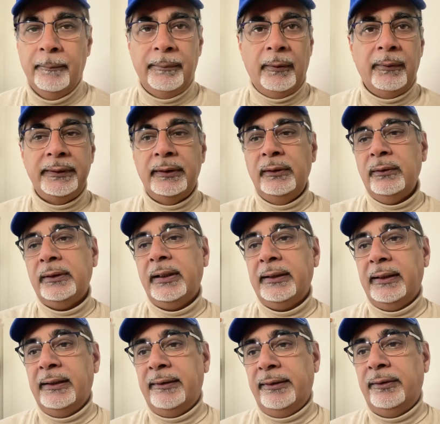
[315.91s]
But when you look at
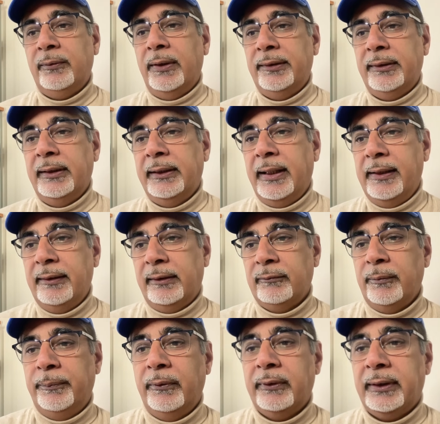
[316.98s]
the situation against a
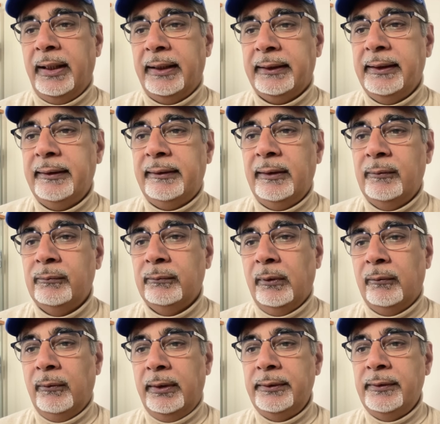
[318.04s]
report like this, then
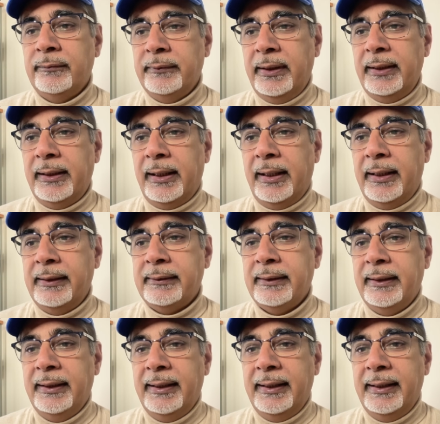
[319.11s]
what you realize